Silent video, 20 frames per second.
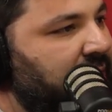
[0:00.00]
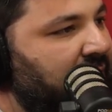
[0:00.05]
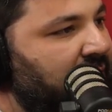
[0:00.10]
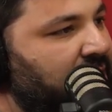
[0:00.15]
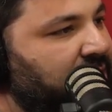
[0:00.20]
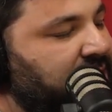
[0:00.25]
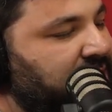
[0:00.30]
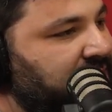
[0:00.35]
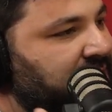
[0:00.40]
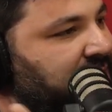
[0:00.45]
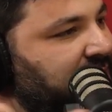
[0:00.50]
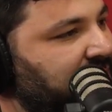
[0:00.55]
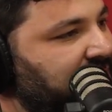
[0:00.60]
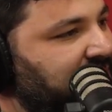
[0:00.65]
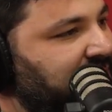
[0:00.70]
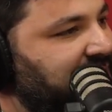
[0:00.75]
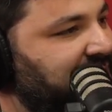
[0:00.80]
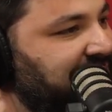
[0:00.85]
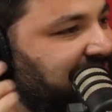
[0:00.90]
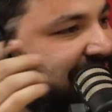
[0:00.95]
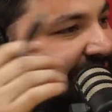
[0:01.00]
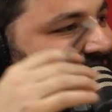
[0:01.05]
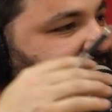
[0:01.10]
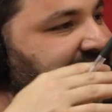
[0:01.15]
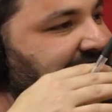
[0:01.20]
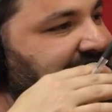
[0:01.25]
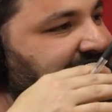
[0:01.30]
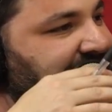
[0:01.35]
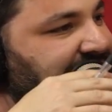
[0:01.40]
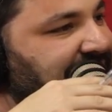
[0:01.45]
Someone's going to be
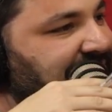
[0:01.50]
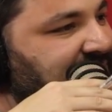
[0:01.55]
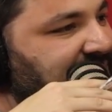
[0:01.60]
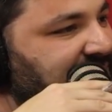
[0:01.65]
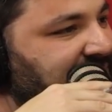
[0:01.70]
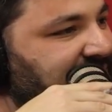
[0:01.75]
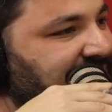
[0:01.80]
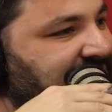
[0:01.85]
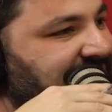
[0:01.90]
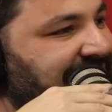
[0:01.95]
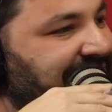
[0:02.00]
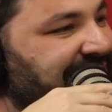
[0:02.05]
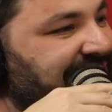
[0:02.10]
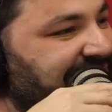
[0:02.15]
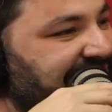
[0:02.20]
singing, and a fire is going to